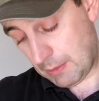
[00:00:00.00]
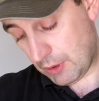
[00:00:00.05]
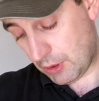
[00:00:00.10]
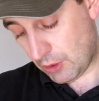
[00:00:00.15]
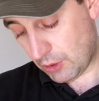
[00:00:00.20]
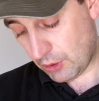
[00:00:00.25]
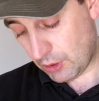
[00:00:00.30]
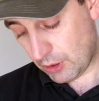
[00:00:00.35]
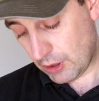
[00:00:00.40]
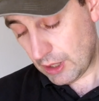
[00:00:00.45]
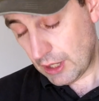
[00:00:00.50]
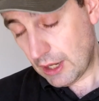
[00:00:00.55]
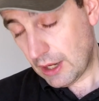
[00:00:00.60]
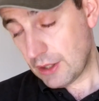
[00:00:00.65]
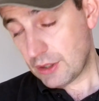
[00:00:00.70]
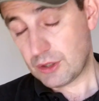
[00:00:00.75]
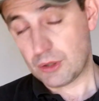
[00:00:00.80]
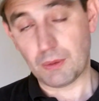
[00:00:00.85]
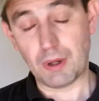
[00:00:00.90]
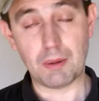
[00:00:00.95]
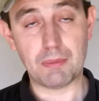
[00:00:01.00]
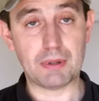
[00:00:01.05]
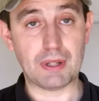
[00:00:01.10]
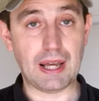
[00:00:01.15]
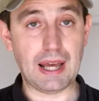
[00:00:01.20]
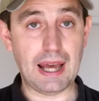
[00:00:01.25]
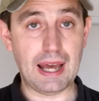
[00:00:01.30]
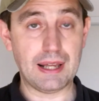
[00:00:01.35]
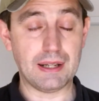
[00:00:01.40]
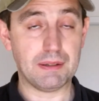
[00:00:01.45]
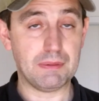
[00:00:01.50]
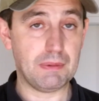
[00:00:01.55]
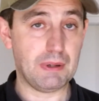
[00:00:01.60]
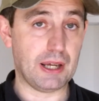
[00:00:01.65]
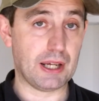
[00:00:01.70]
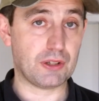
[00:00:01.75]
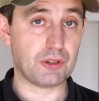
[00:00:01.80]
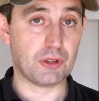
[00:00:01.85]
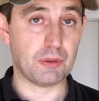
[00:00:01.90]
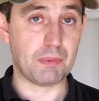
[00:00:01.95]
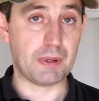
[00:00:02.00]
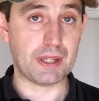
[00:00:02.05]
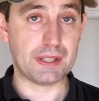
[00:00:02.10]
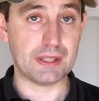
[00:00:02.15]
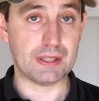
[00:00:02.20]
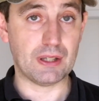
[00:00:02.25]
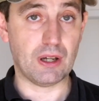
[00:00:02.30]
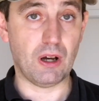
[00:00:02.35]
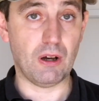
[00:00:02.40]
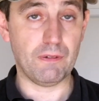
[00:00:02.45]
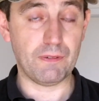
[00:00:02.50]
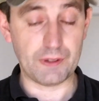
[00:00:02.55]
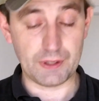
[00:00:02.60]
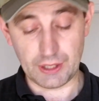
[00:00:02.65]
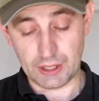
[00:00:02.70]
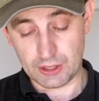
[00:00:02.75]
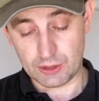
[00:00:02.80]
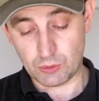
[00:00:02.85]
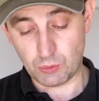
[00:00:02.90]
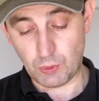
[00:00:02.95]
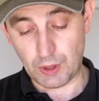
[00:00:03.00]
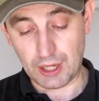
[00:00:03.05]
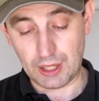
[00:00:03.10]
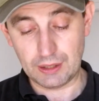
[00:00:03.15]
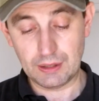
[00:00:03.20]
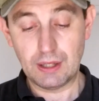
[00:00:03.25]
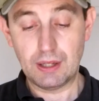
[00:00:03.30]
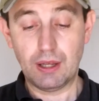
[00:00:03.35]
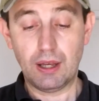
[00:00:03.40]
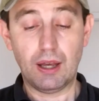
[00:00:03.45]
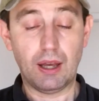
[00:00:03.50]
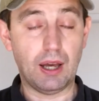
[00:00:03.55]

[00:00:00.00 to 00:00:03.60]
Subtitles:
or to be able to add extra pieces off it as well,